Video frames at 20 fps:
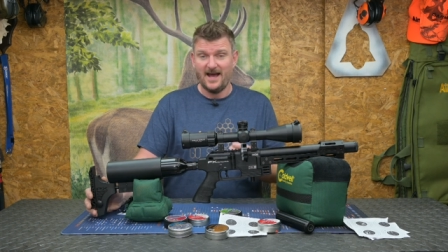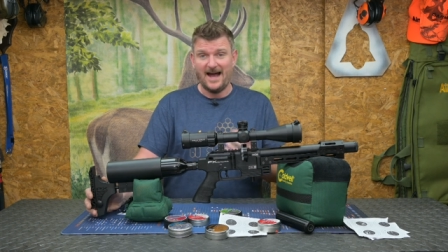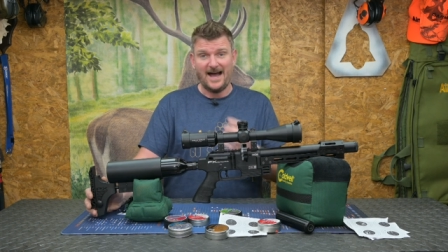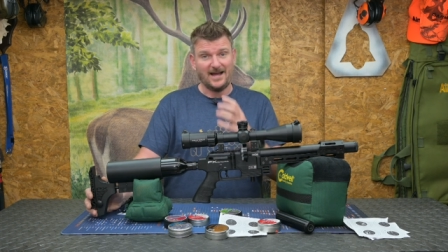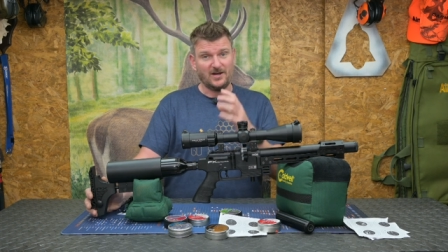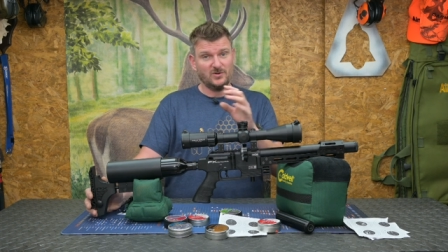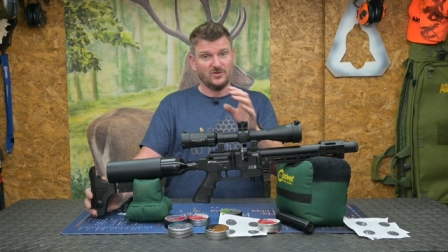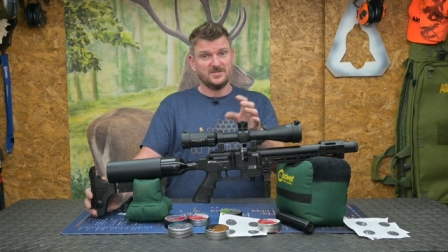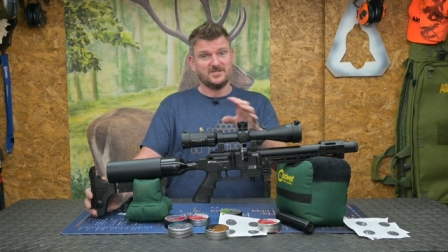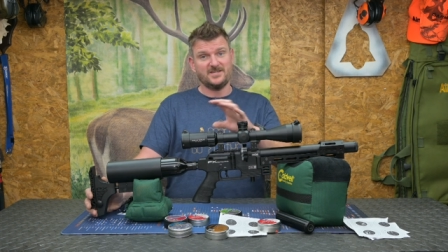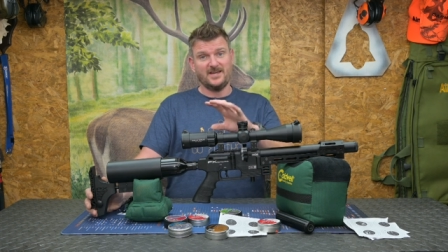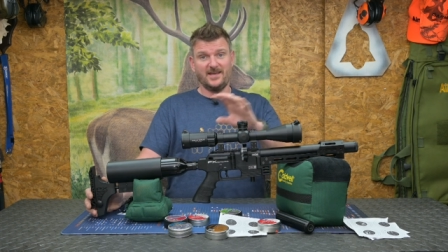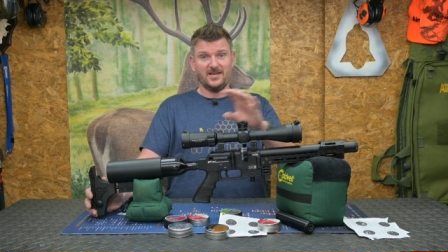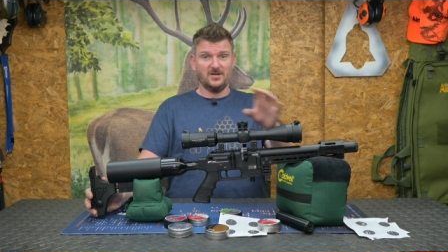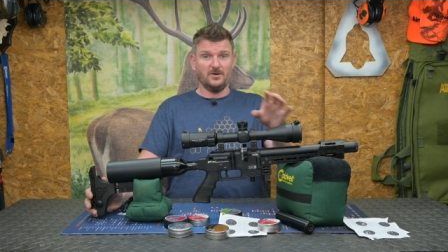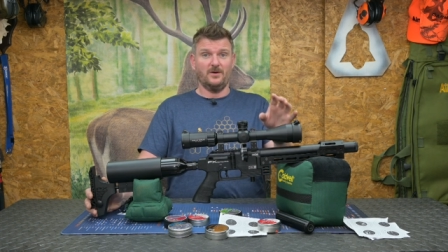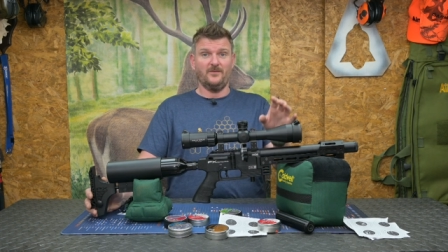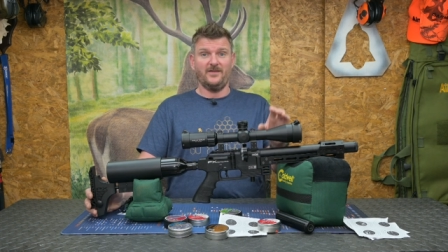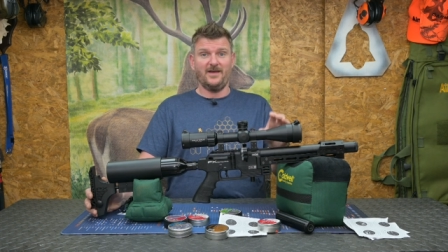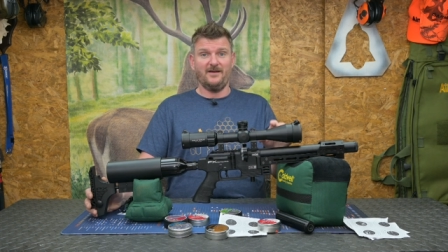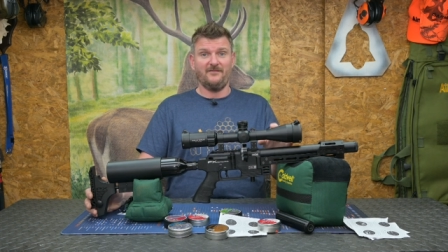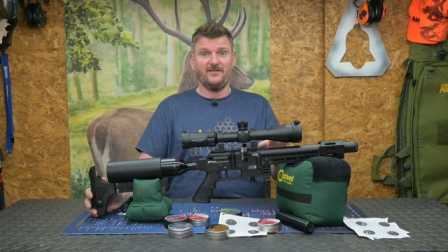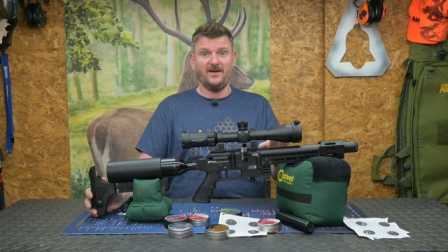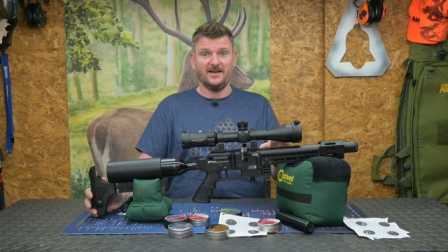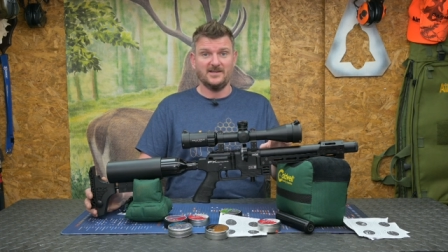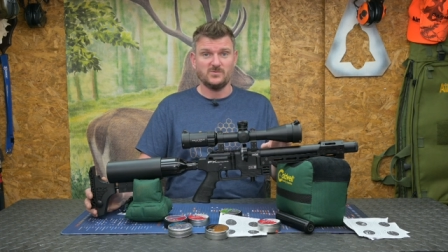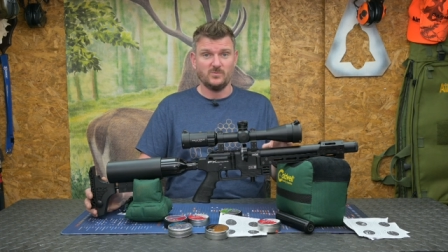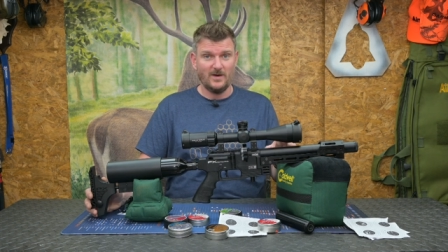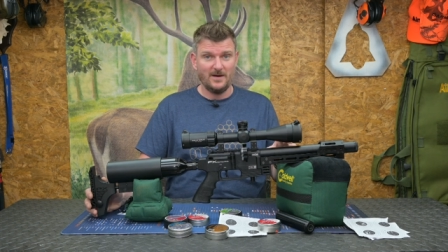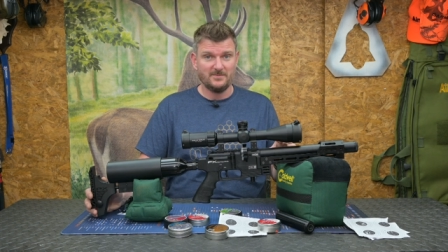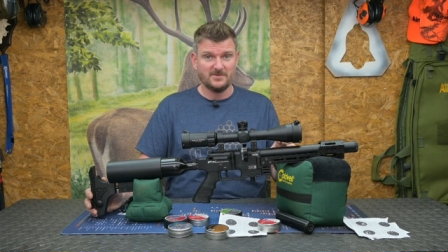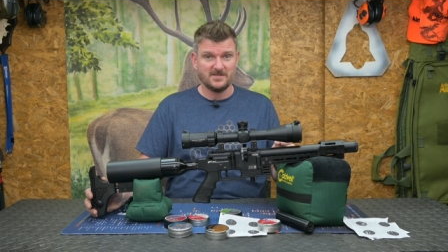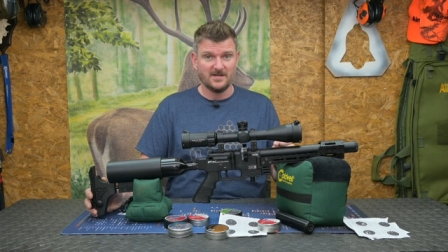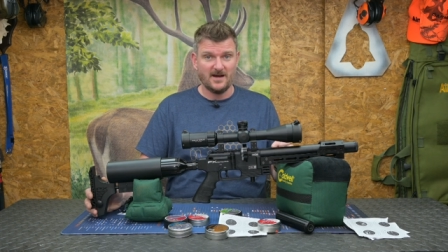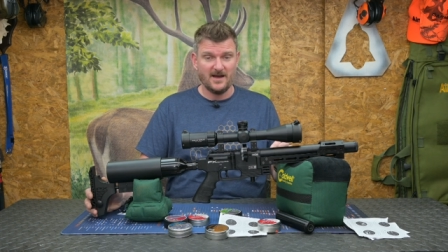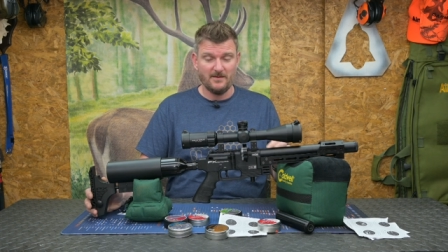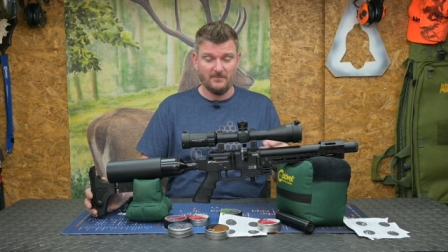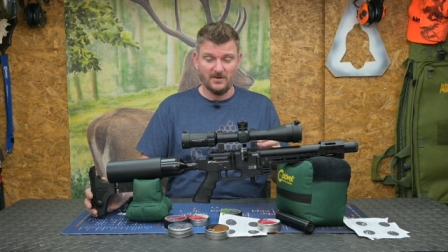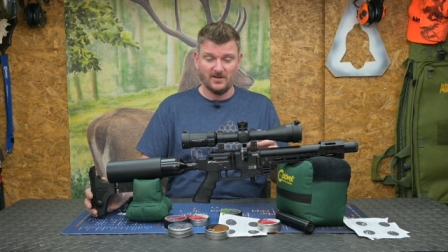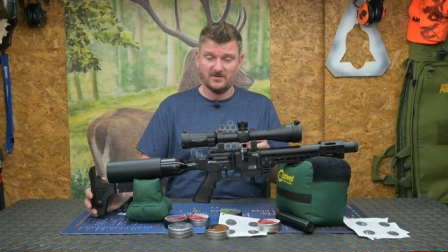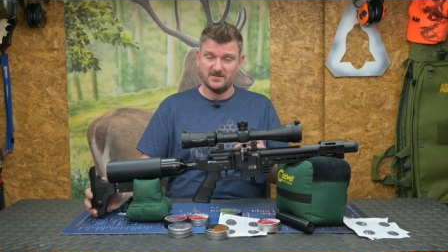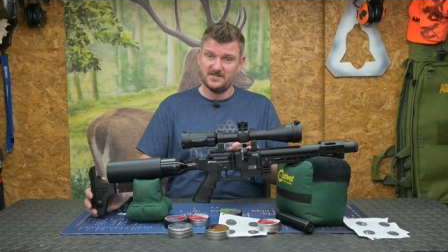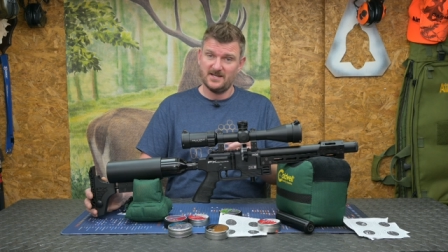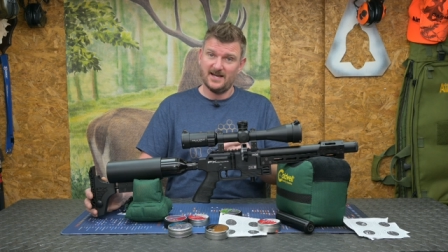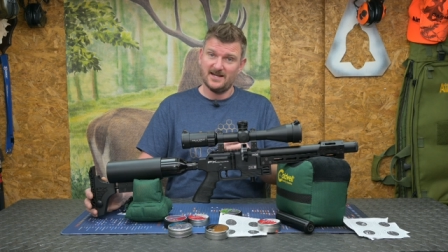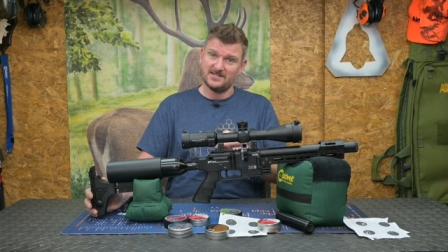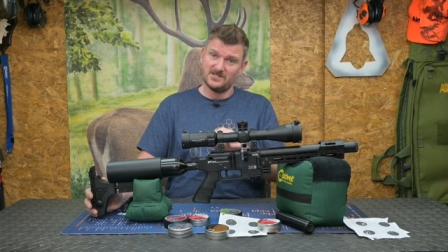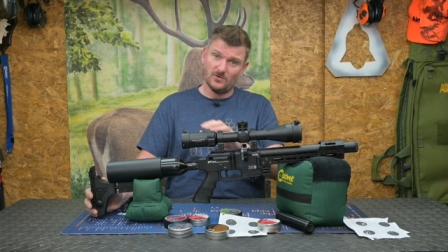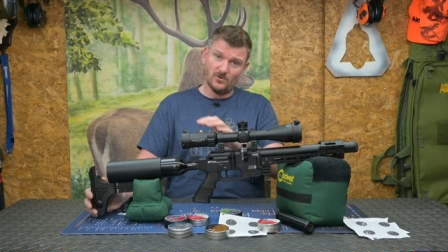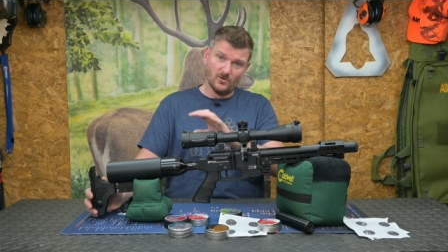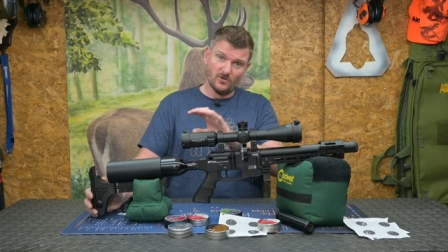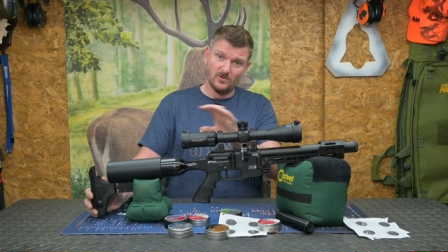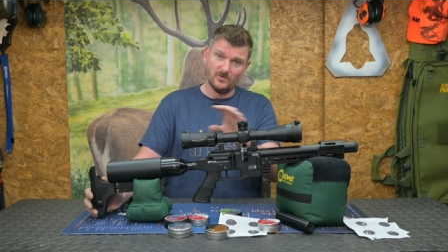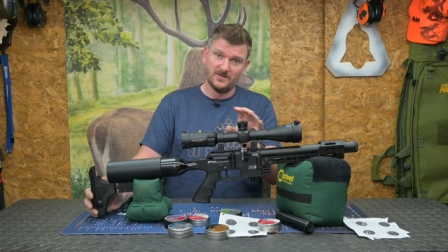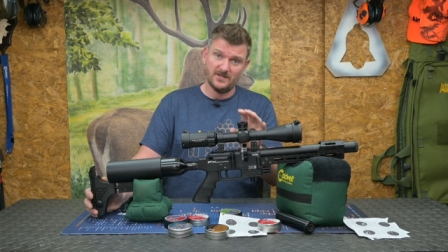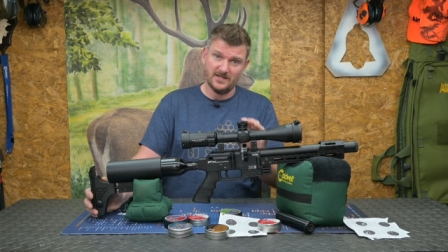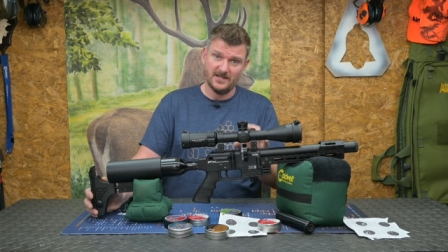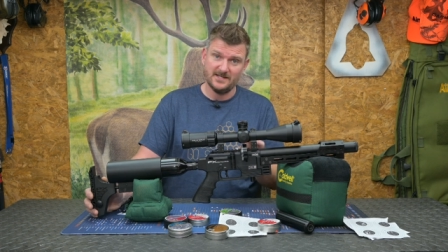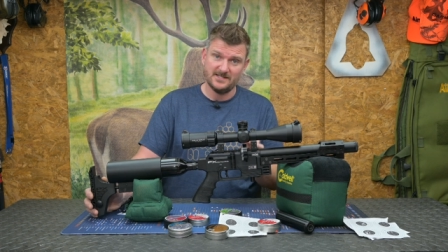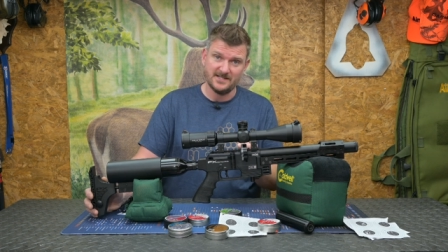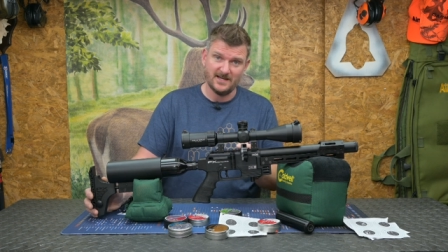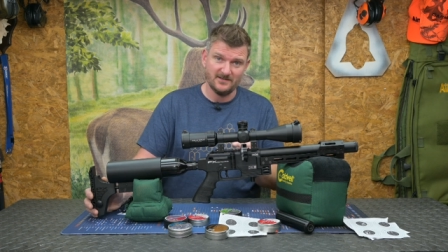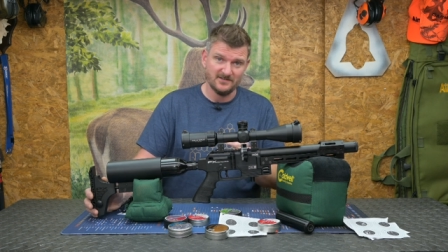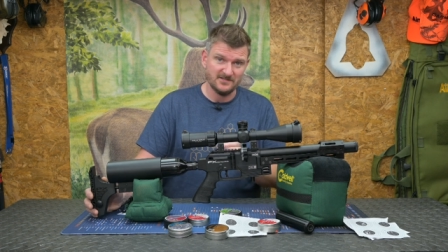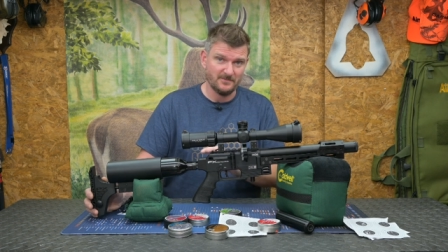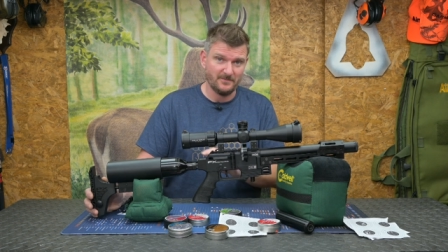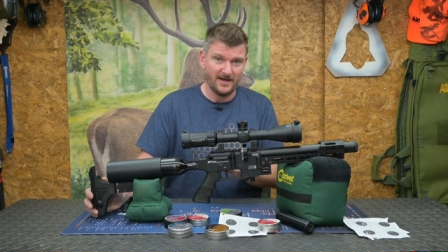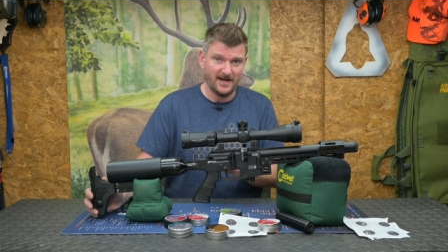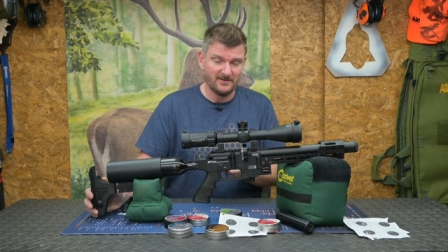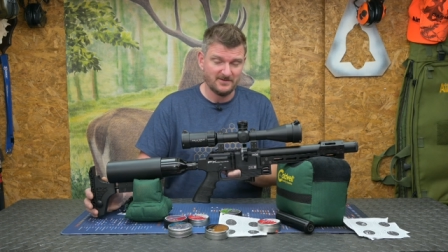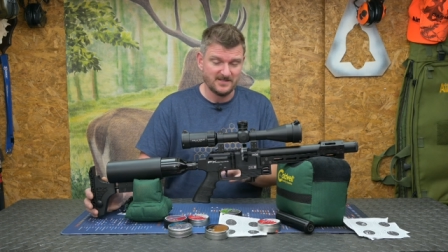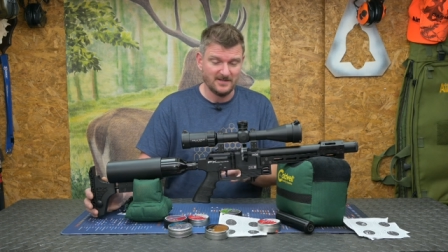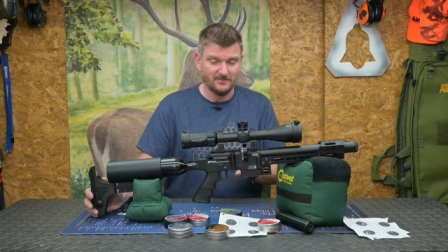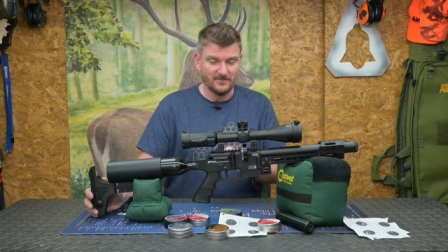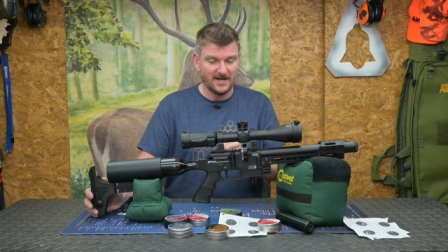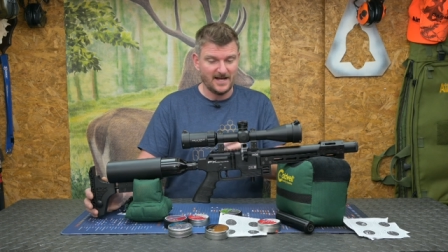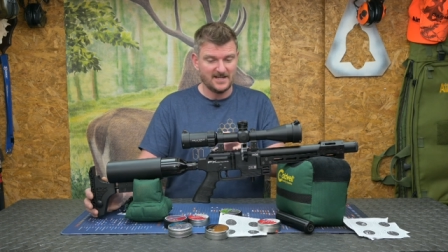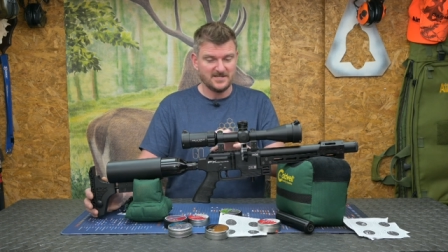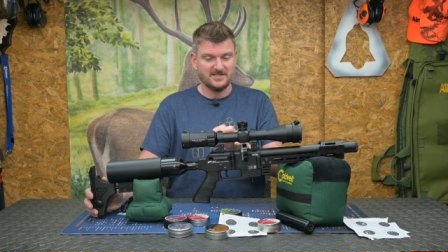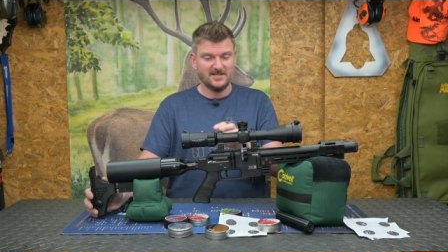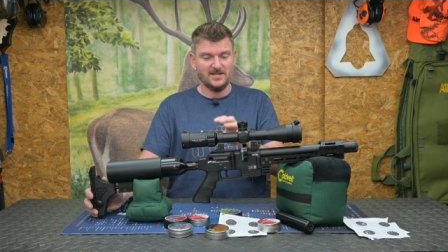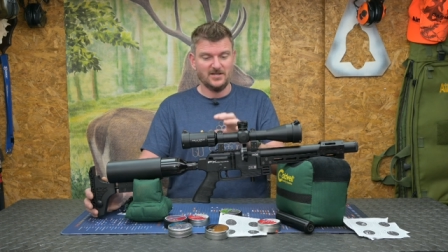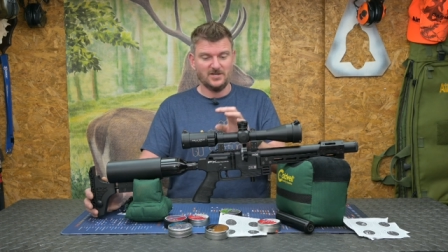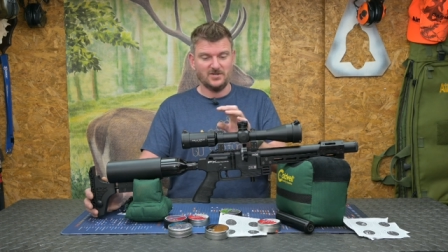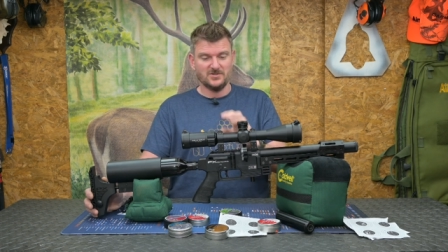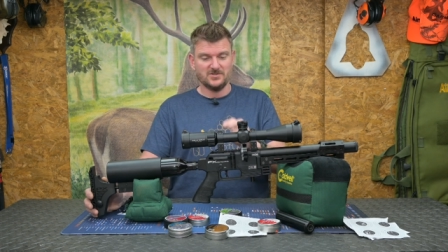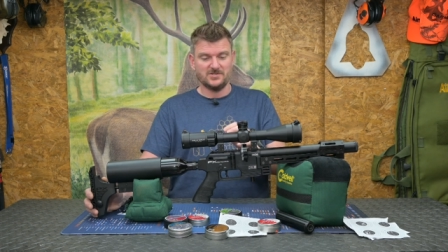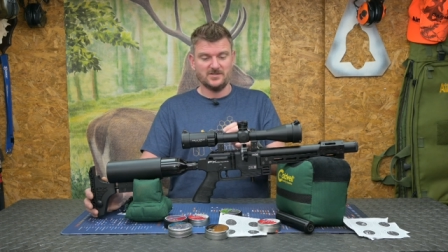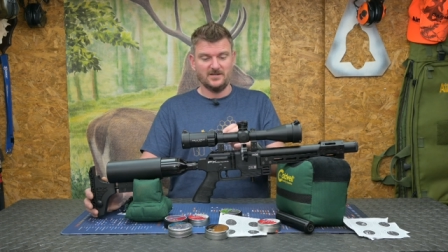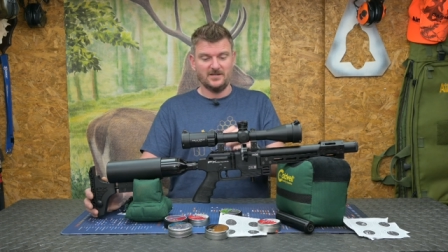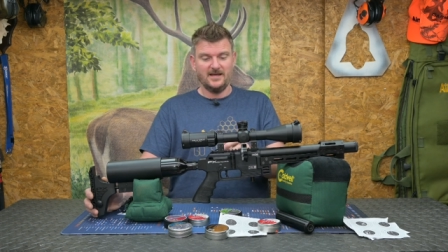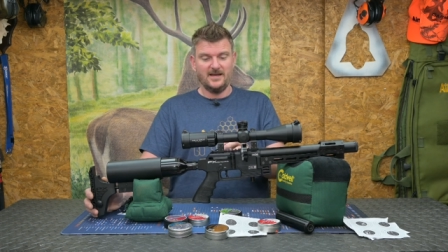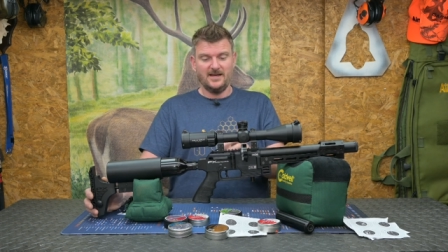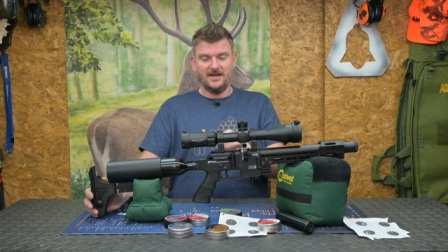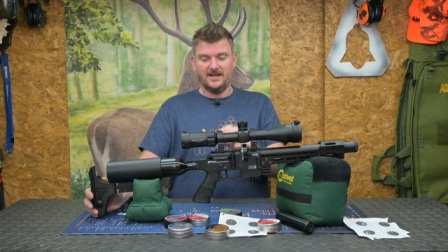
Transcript: I could say go on the FX website because it has all the details about it, but actually it doesn't.